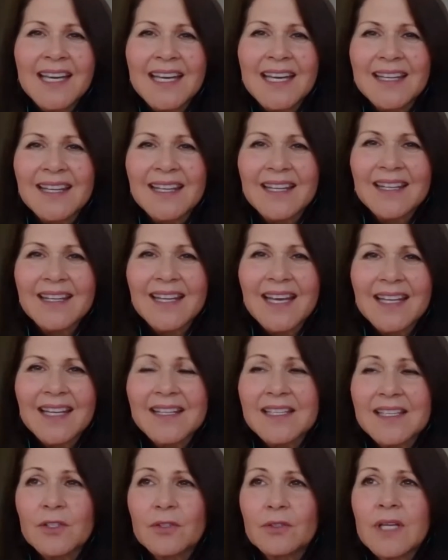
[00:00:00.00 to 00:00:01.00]
and yeah. that
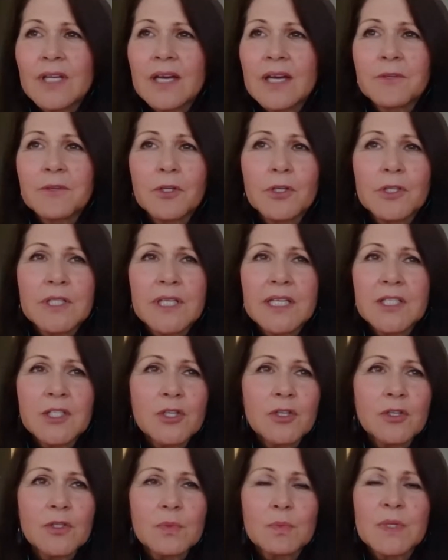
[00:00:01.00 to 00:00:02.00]
they don't have
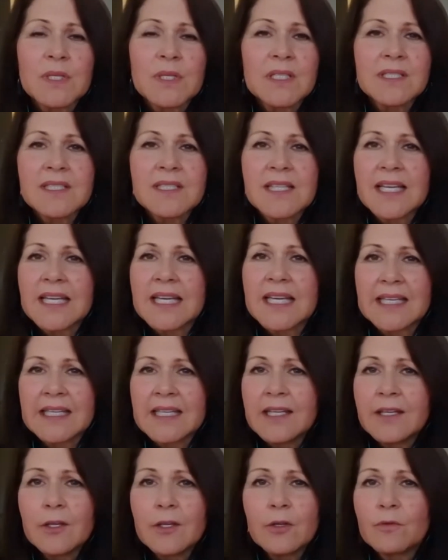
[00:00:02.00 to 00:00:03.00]
credentials, but it's like
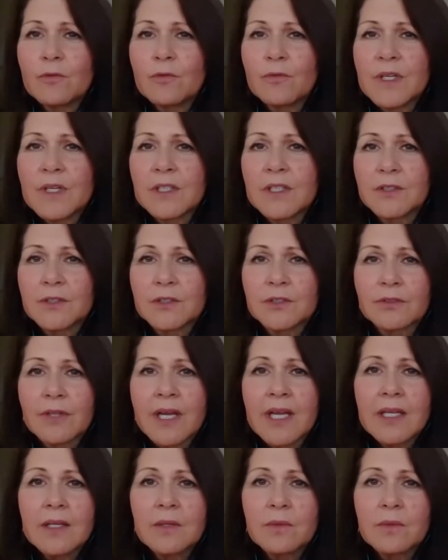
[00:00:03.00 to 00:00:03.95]
any new field, right?